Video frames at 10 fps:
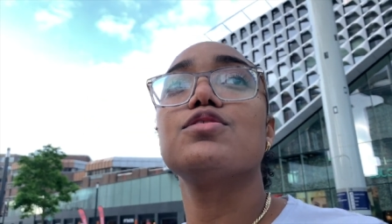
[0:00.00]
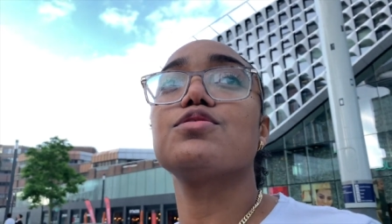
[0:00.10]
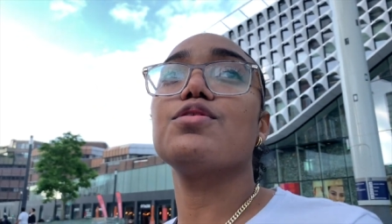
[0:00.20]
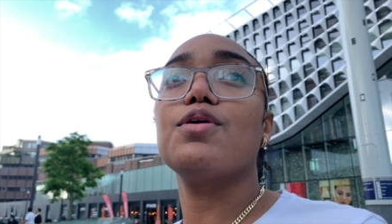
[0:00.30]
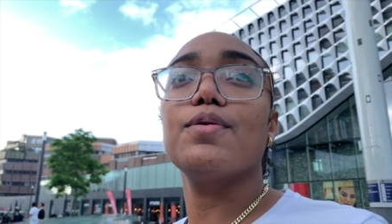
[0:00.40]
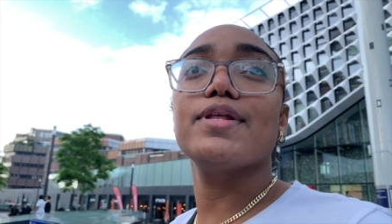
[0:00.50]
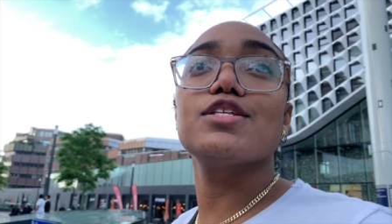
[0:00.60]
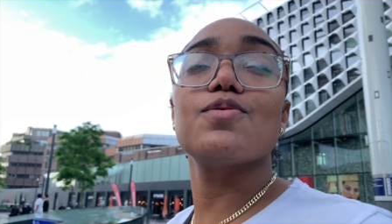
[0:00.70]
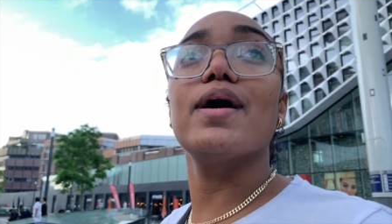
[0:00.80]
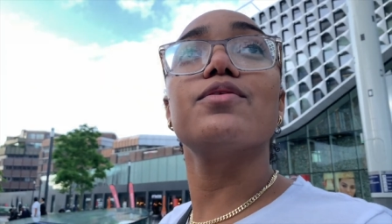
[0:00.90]
So
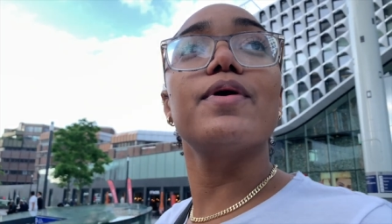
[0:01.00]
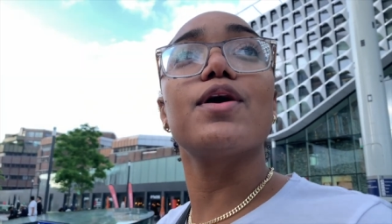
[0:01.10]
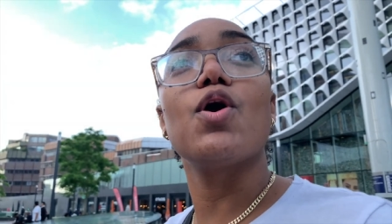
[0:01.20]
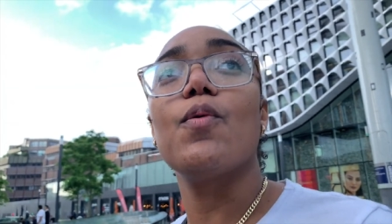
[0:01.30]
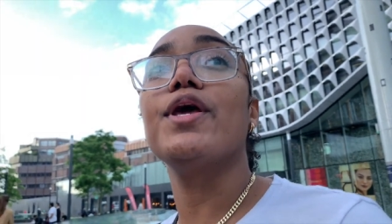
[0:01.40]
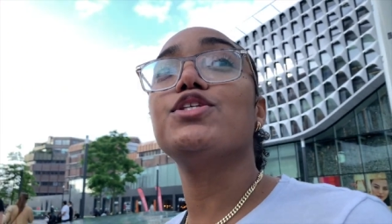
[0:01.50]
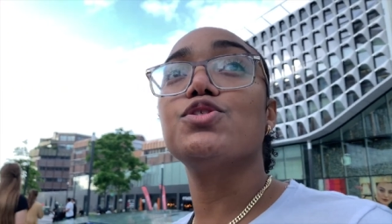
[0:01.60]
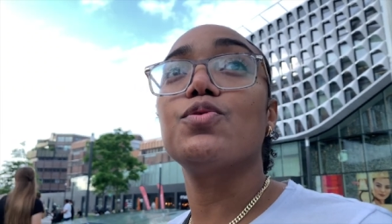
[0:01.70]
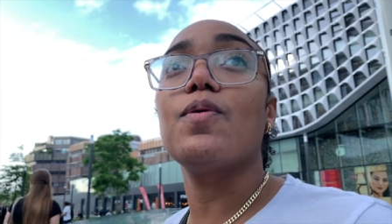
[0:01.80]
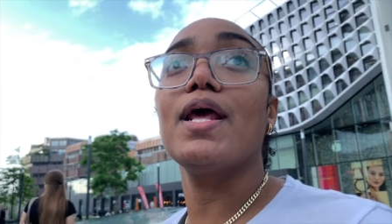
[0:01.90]
that's what we're going to
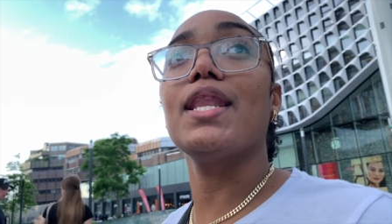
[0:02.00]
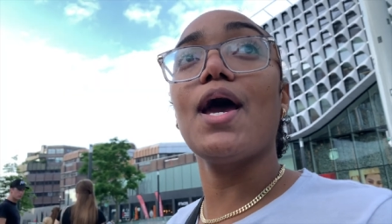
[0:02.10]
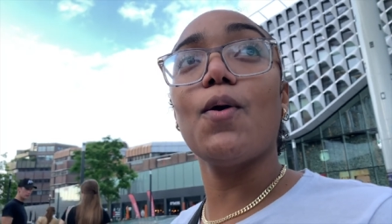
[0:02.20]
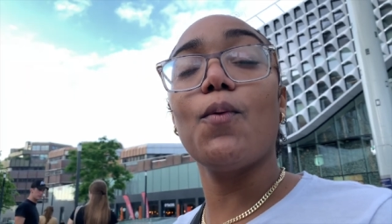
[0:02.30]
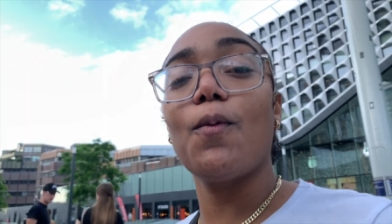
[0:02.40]
do right now.